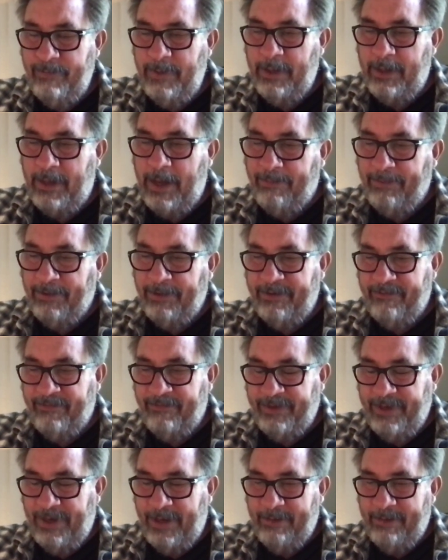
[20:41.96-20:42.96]
a couple of
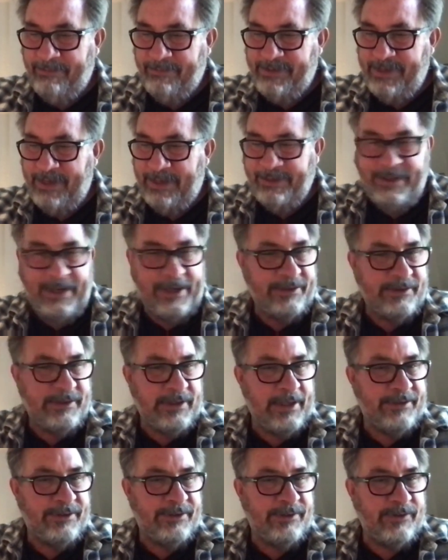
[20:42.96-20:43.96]
different times had tennis
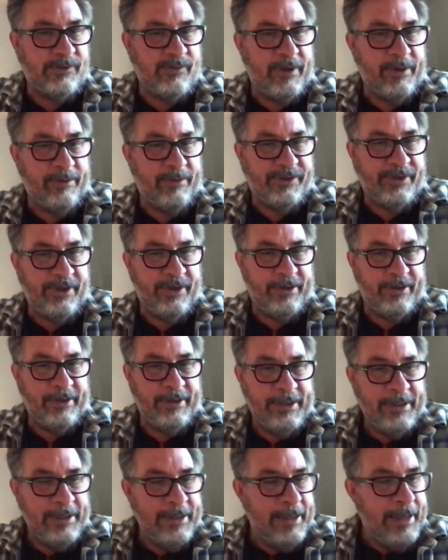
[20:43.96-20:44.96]
lessons when I was young,
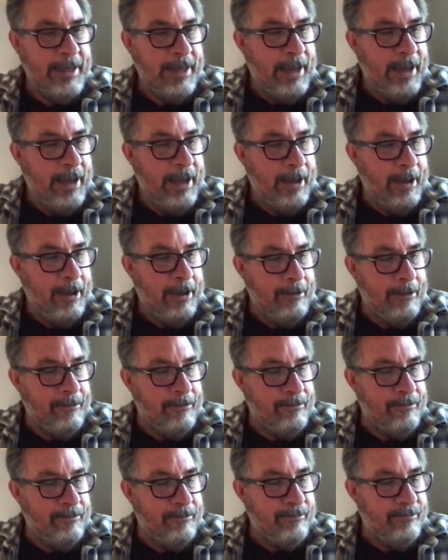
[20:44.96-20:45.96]

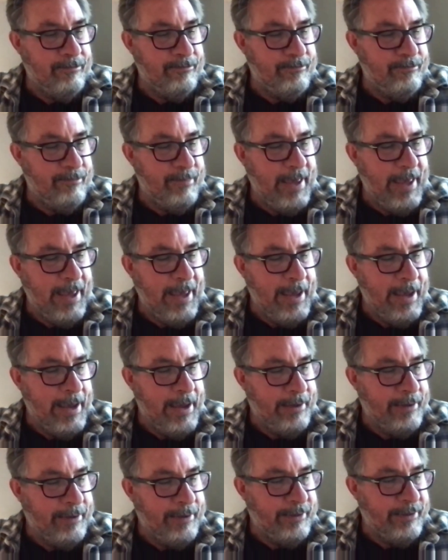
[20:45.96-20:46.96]
um,
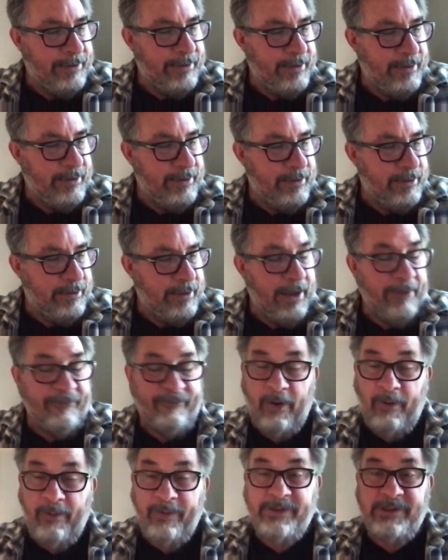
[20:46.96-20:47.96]
and I've
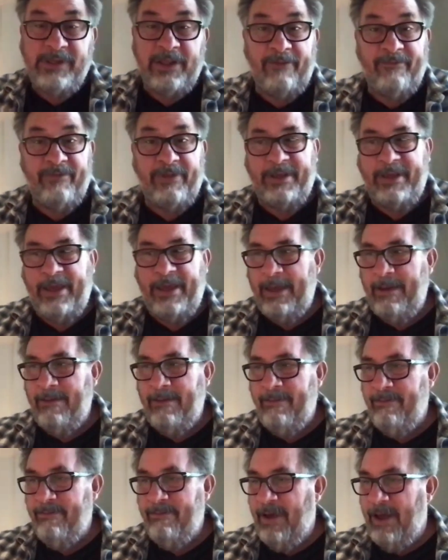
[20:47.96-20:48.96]
always loved the
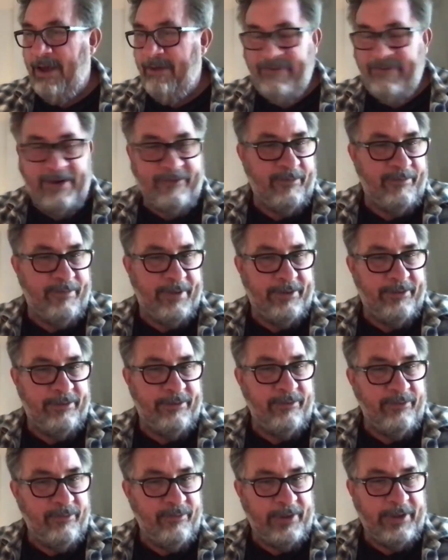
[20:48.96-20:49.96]
game. I've never been
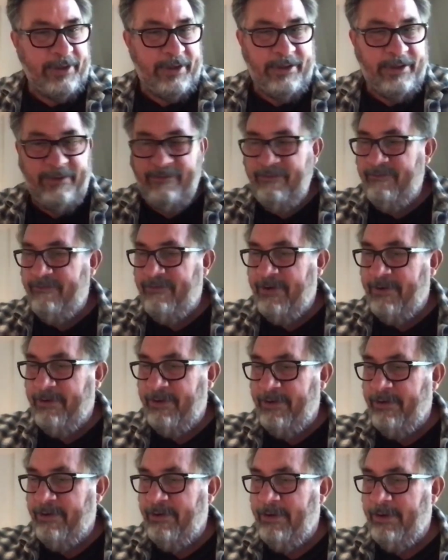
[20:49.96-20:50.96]
really very
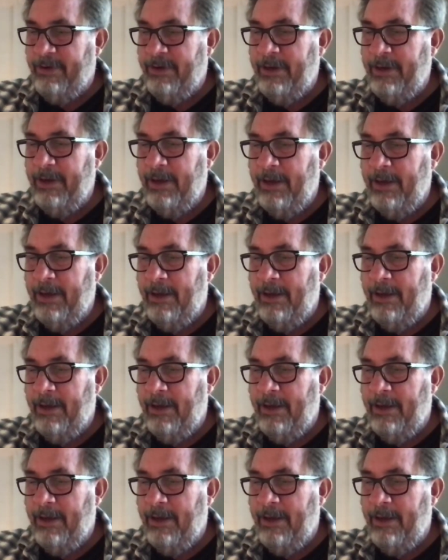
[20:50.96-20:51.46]
good.